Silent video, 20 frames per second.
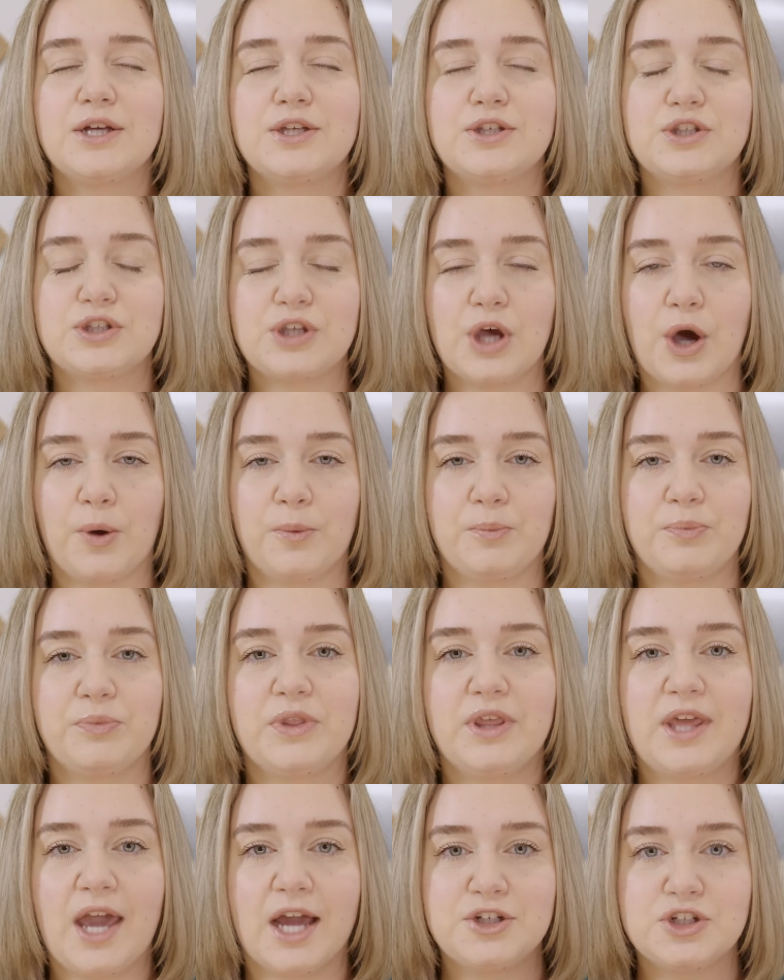So
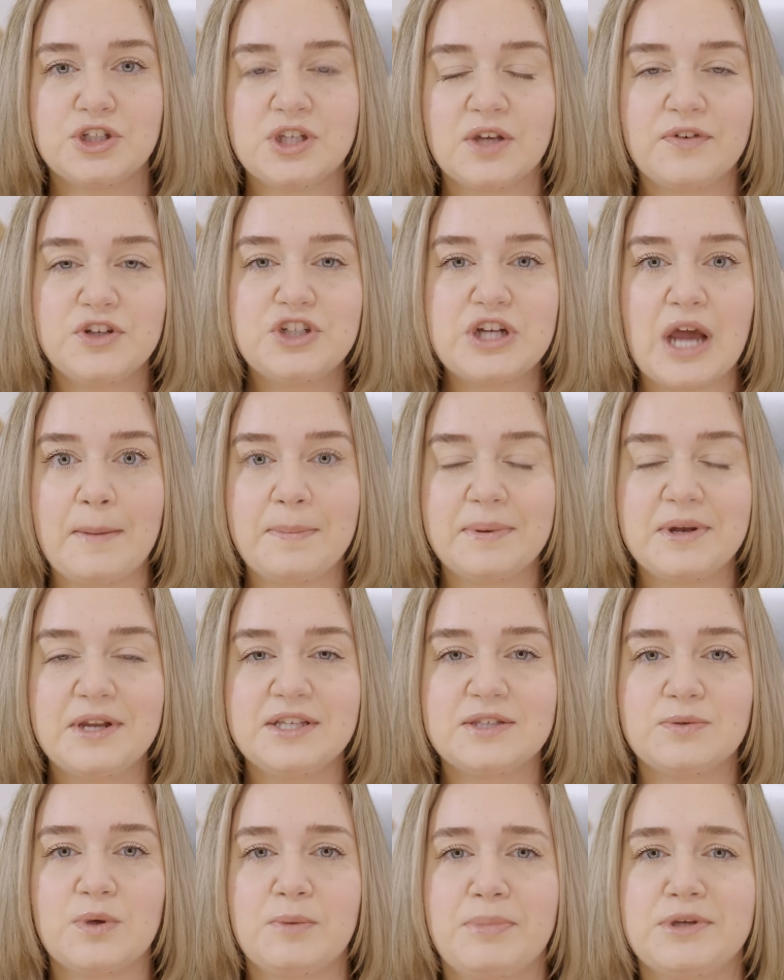get yourself a
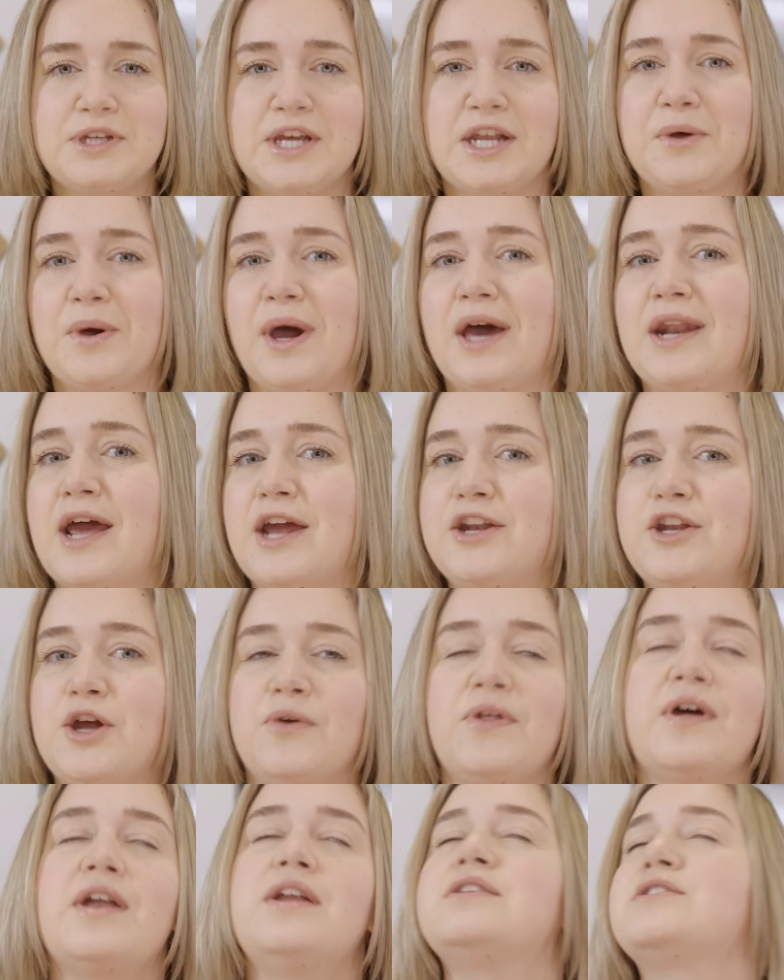Japanese sweet potato, and I know
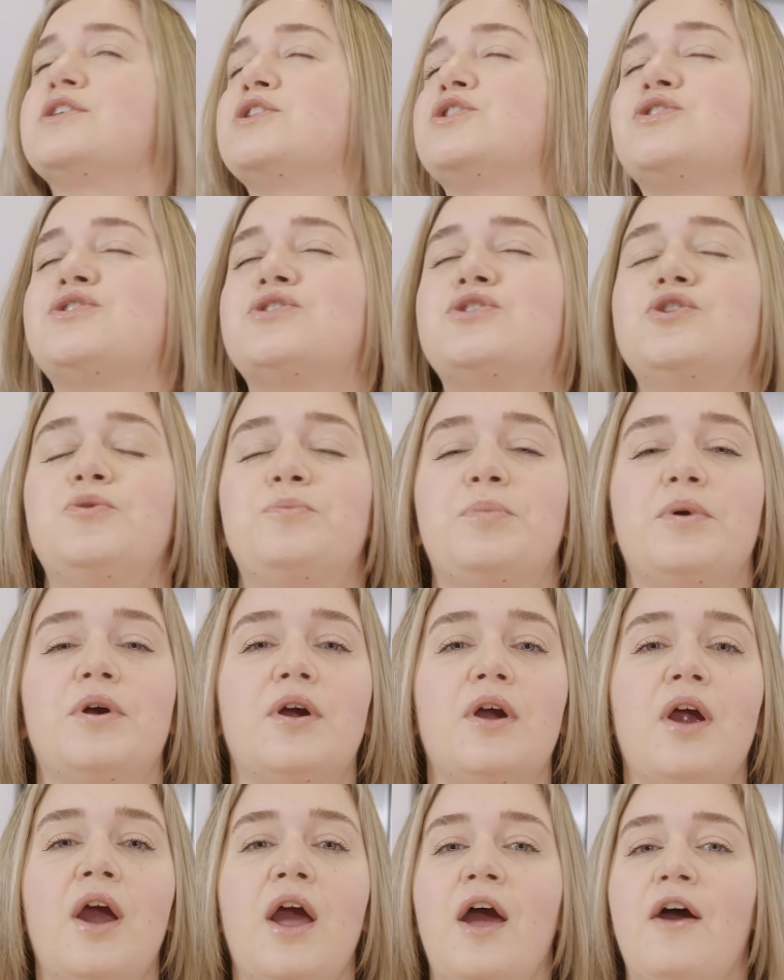that is
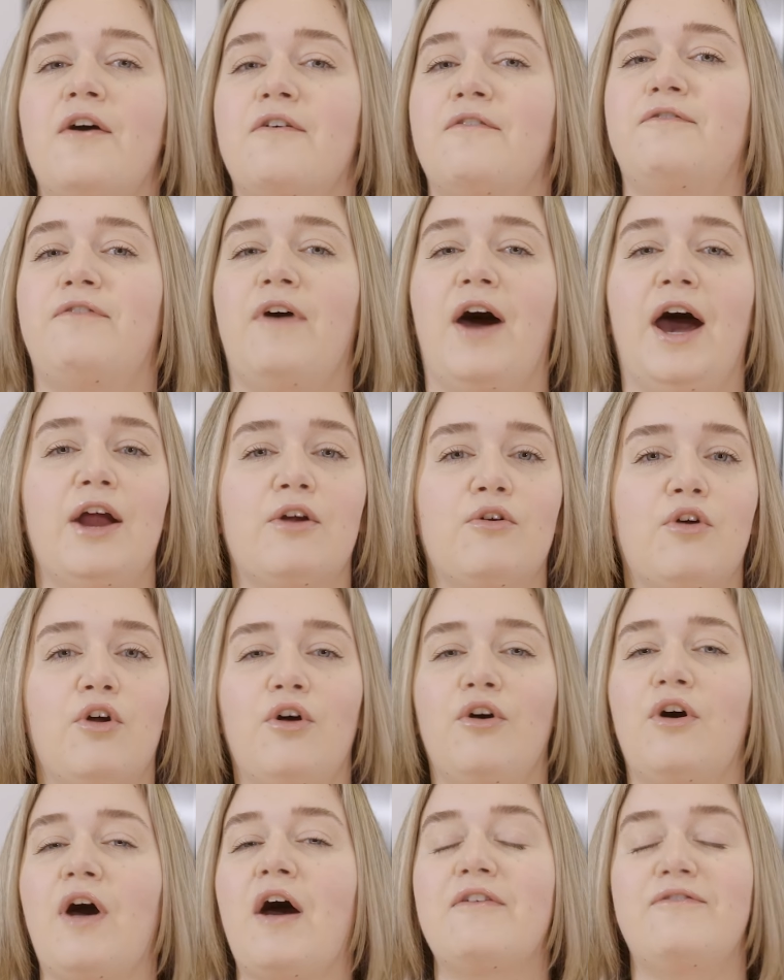super
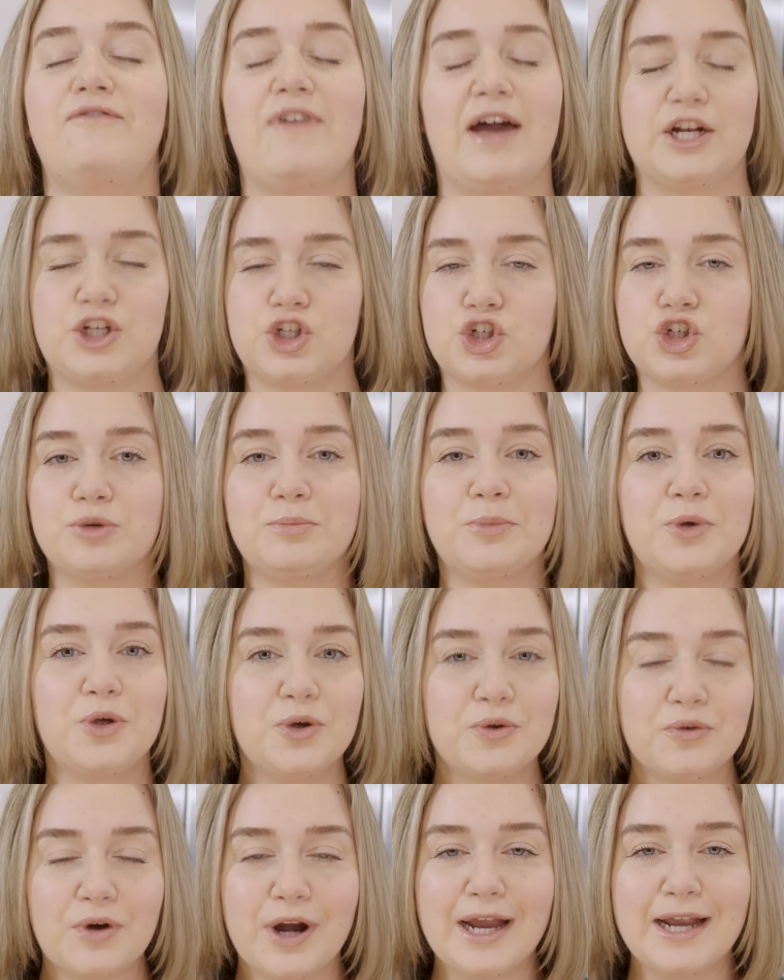viral
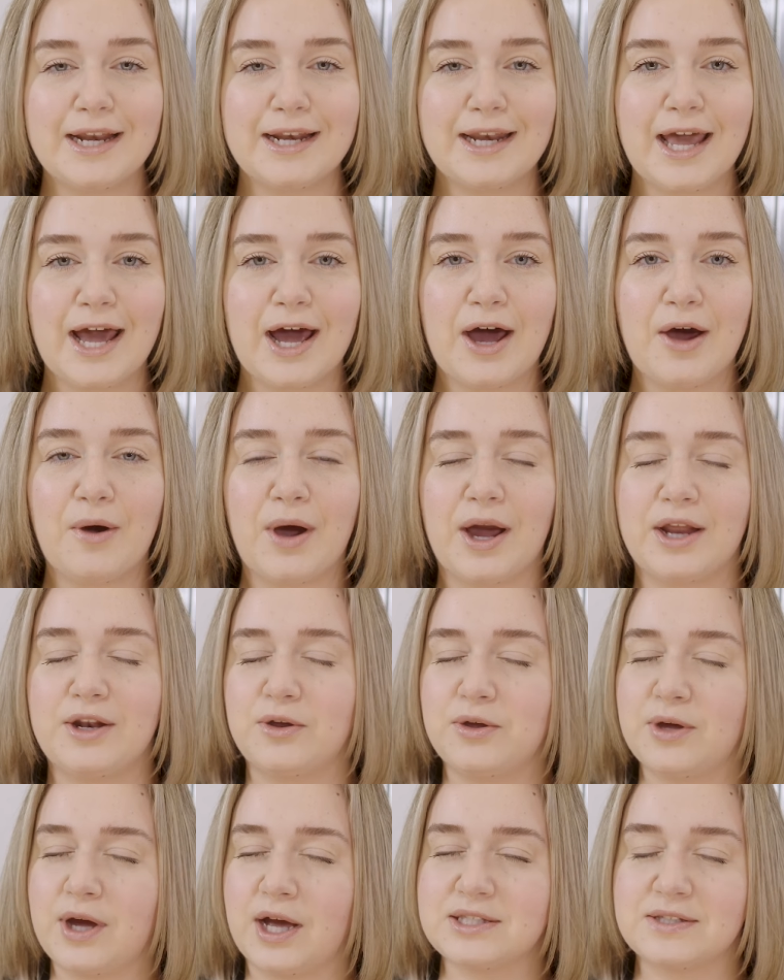vegetable right now. I know
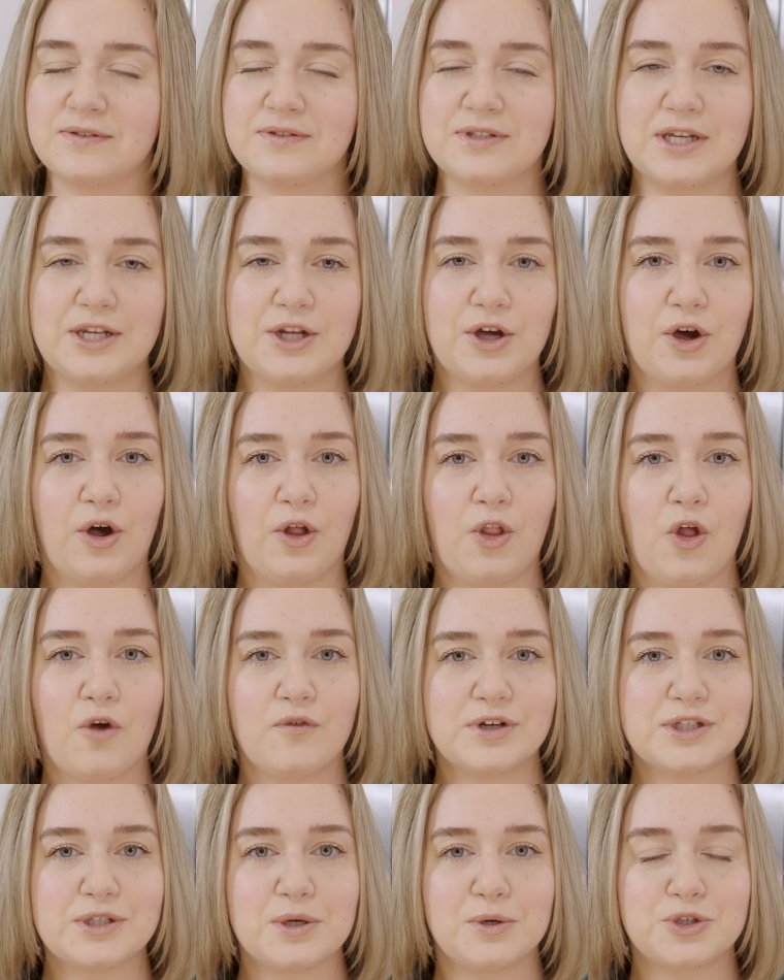you guys have seen it all
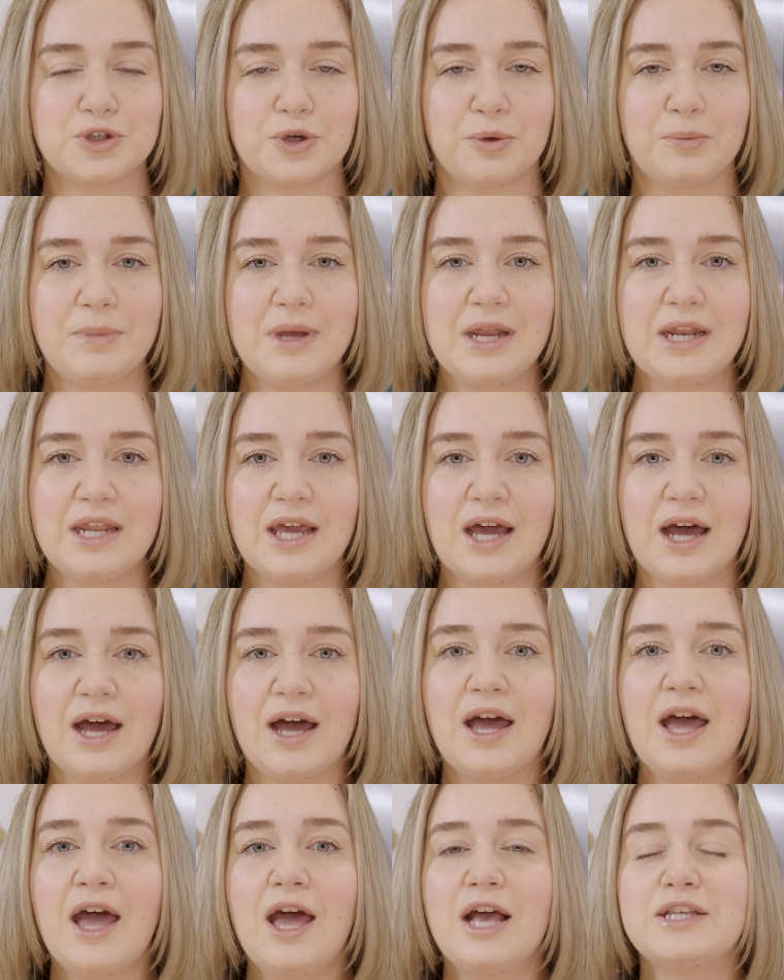over social media.